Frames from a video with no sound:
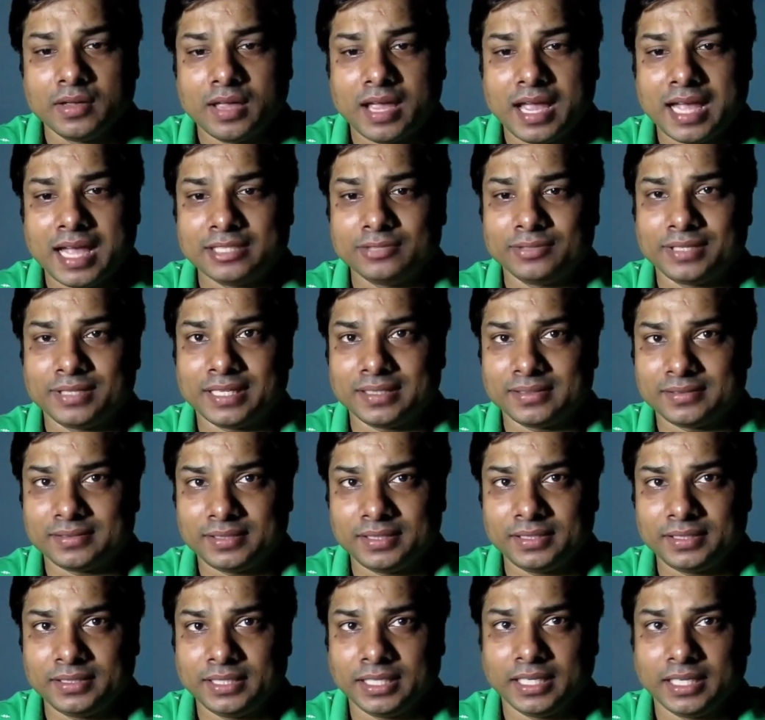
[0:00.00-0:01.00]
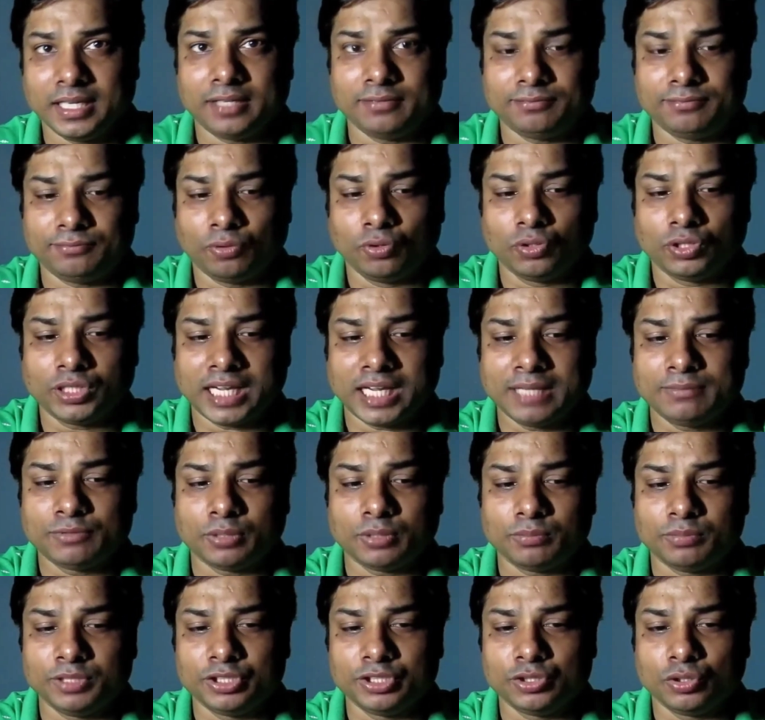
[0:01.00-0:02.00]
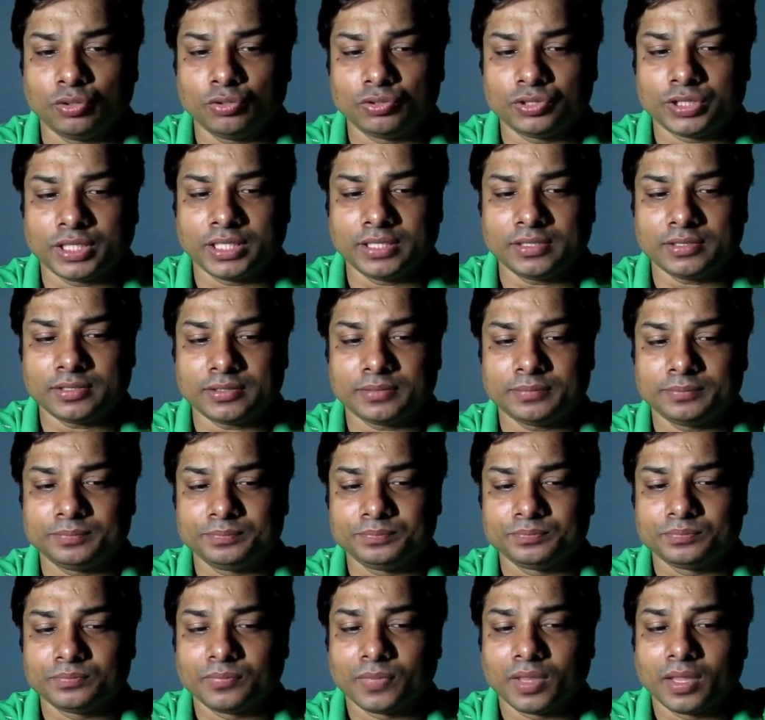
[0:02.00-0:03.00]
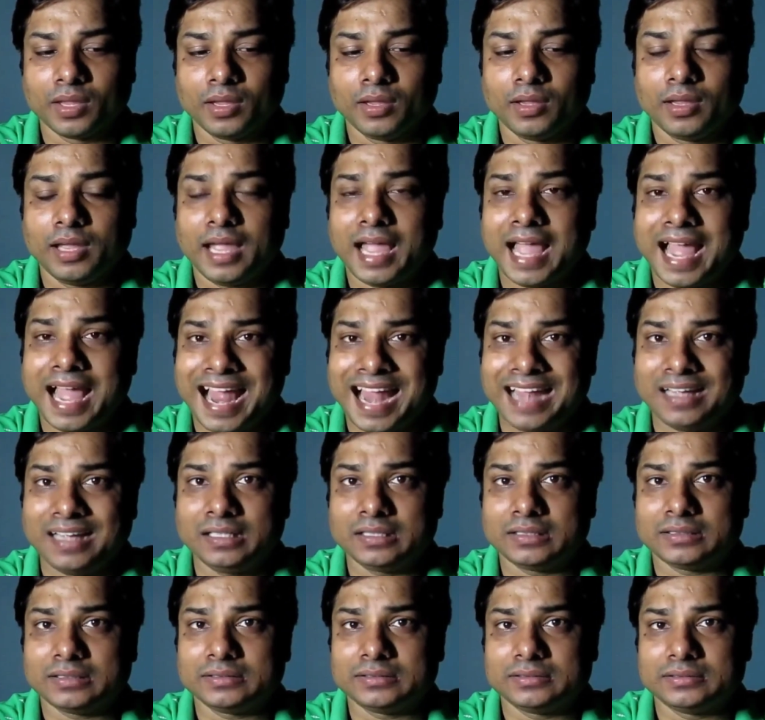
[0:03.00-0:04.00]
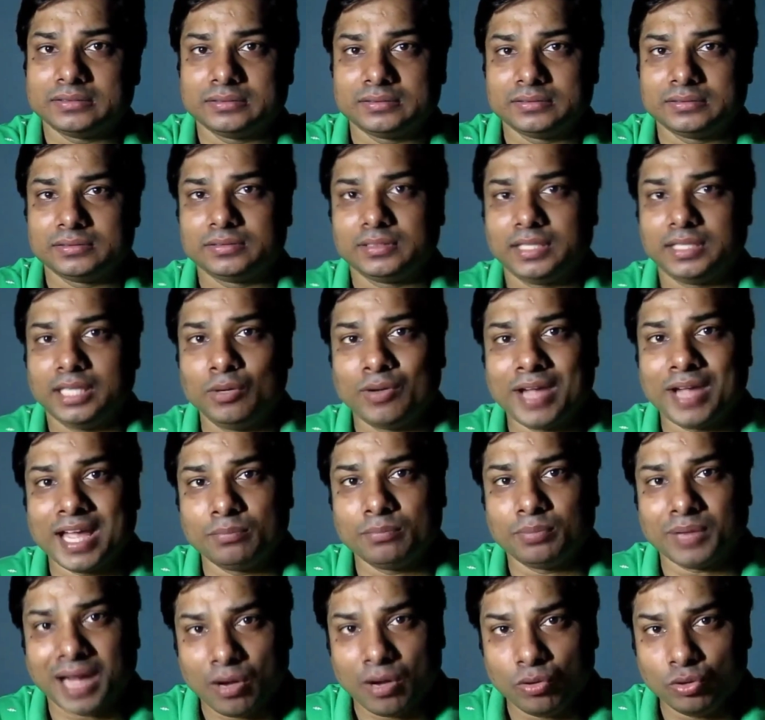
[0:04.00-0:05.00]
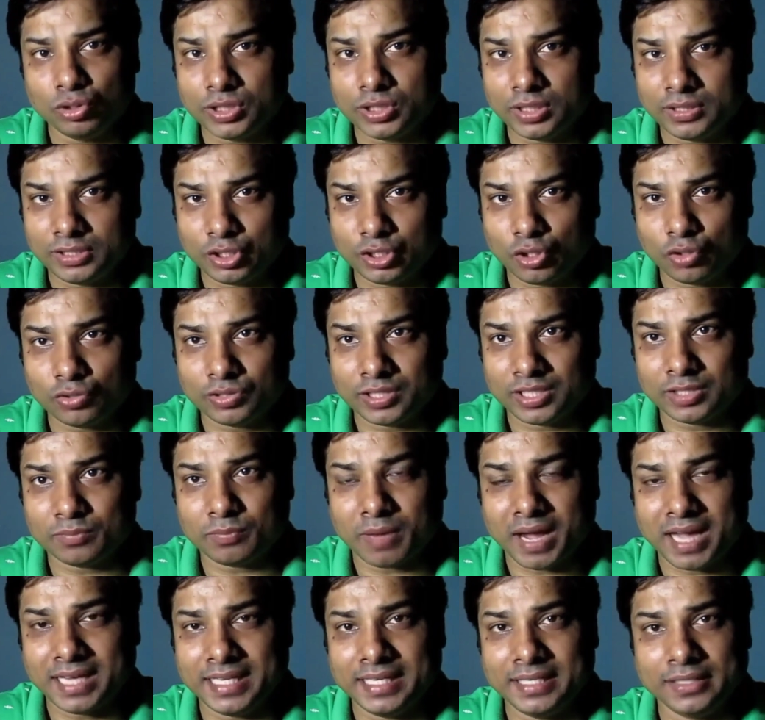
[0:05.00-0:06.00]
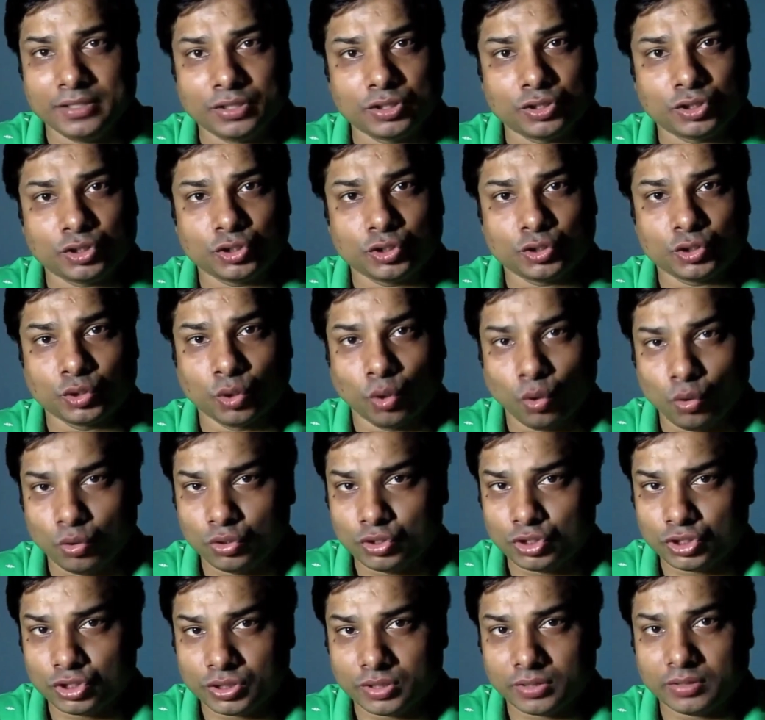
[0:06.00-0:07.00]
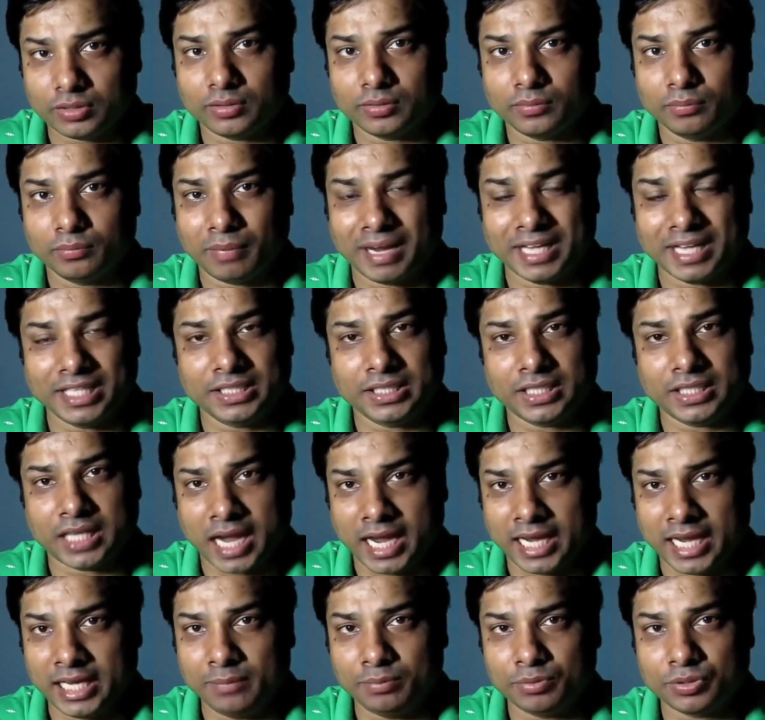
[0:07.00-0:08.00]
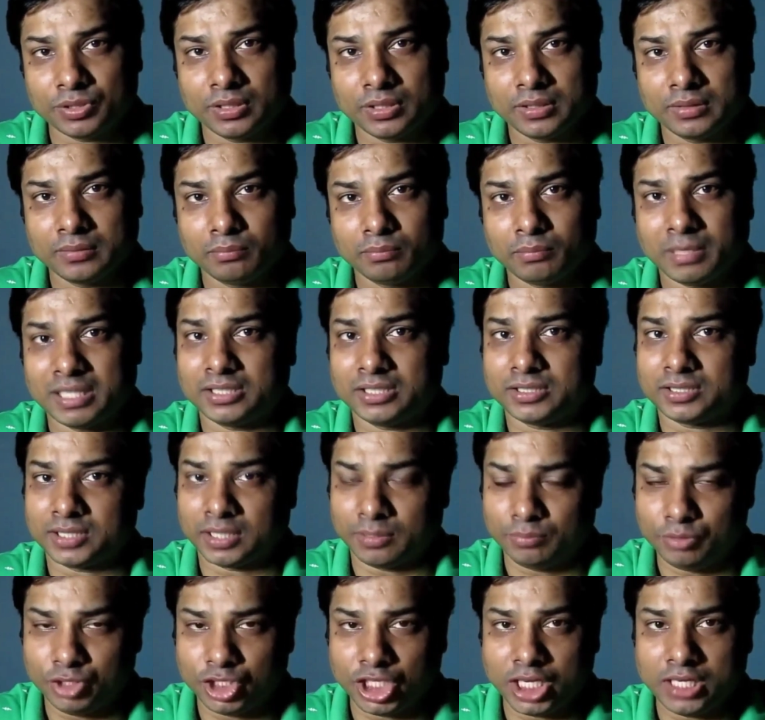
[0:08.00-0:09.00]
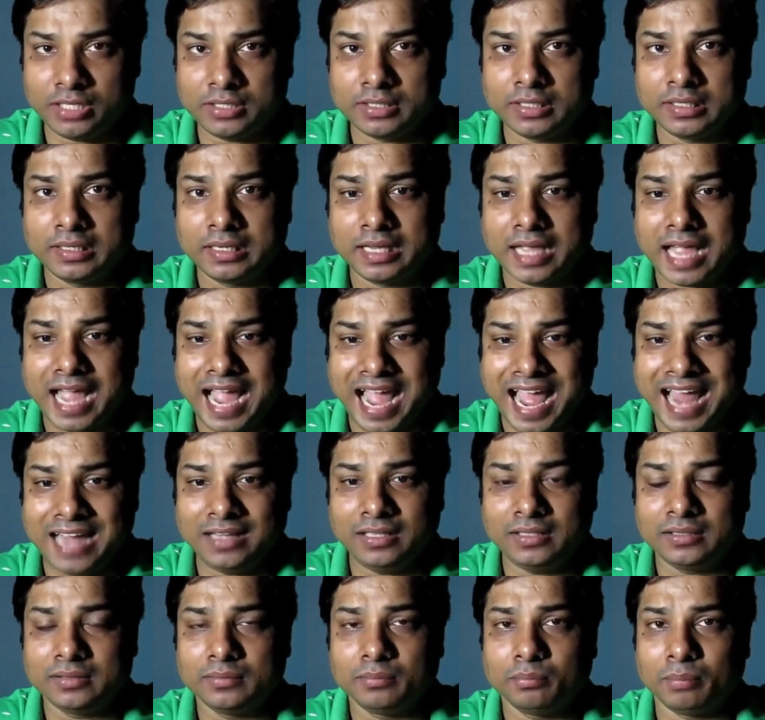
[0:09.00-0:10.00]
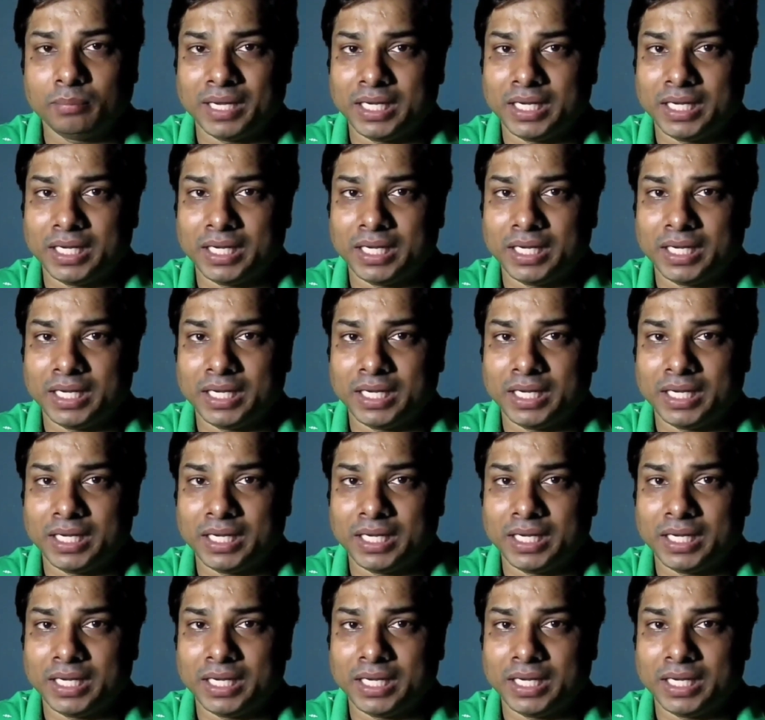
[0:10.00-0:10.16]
As you can see, there are four types of resources and you can browse the resources by its source, by types, by subject and by